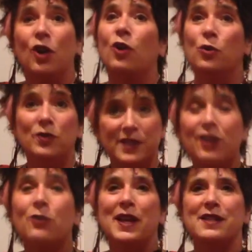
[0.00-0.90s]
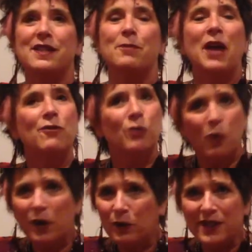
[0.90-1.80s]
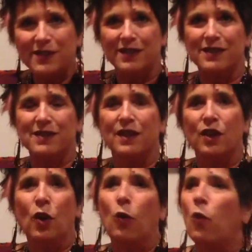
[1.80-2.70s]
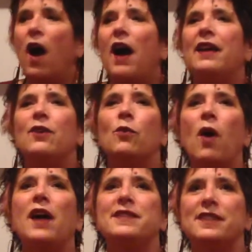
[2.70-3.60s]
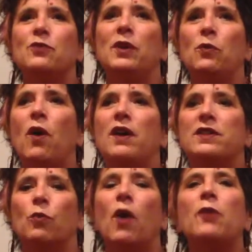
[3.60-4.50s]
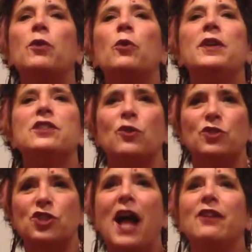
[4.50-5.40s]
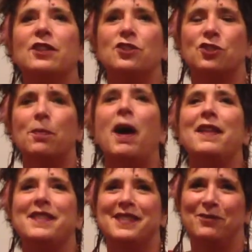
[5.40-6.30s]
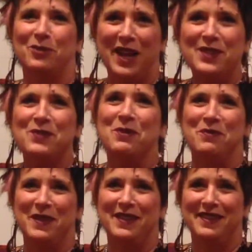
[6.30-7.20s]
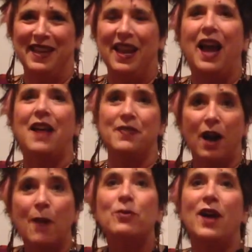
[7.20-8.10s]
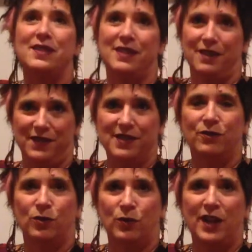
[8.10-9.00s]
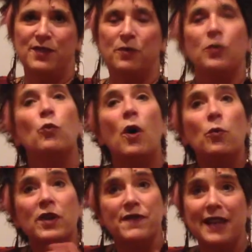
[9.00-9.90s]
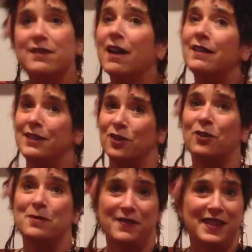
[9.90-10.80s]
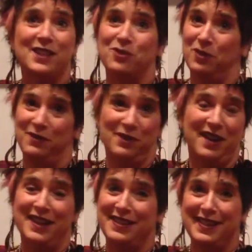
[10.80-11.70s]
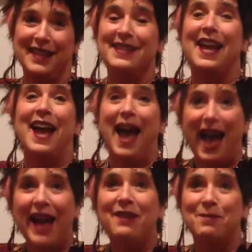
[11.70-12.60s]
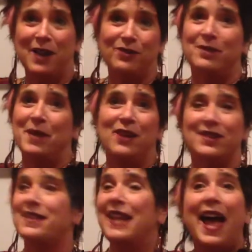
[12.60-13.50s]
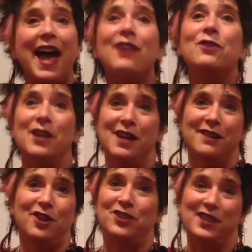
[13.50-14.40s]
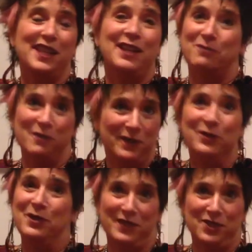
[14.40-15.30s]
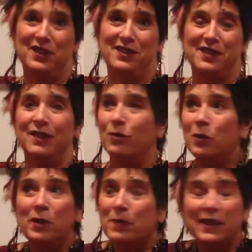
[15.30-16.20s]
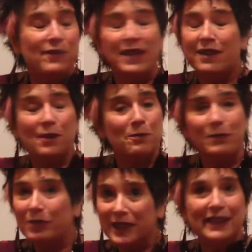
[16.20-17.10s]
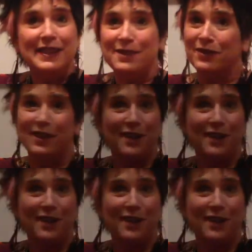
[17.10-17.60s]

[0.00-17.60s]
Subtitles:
who did erase them, and for what reasons. Why were we so challenged by the civil rights movement and the uprising of the civil rights movement? What would have that done in terms of the history of the United States had Malcolm X and had Dr. King fulfilled their visions? We would have been living in a completely different